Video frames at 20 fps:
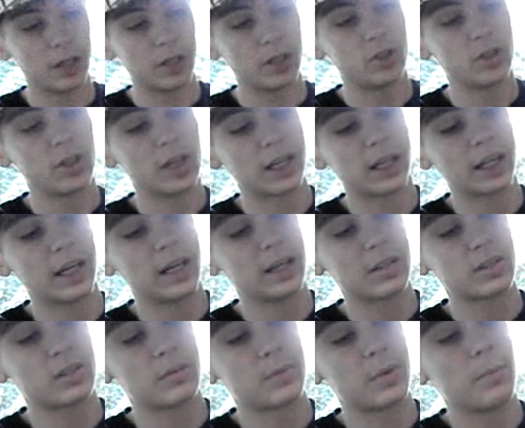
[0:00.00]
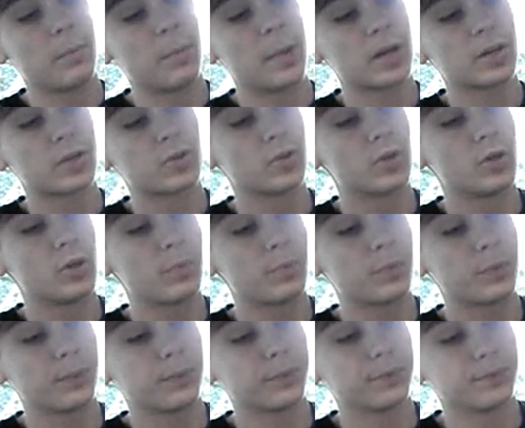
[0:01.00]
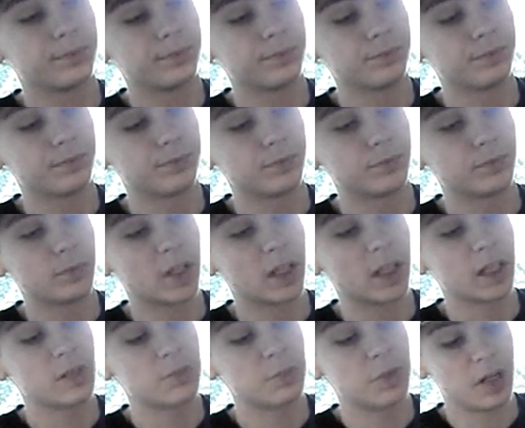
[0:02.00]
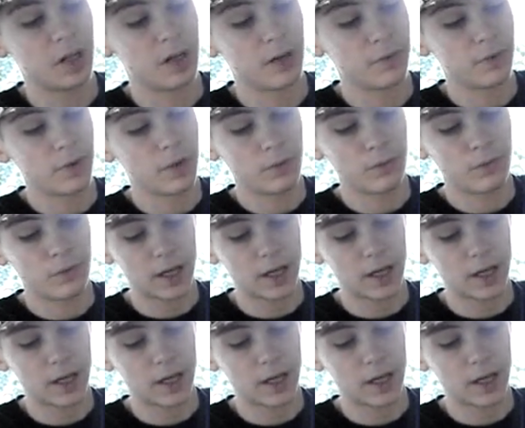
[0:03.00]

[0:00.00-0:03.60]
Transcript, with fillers: his jacket's a bit mashed up, like he's been in a few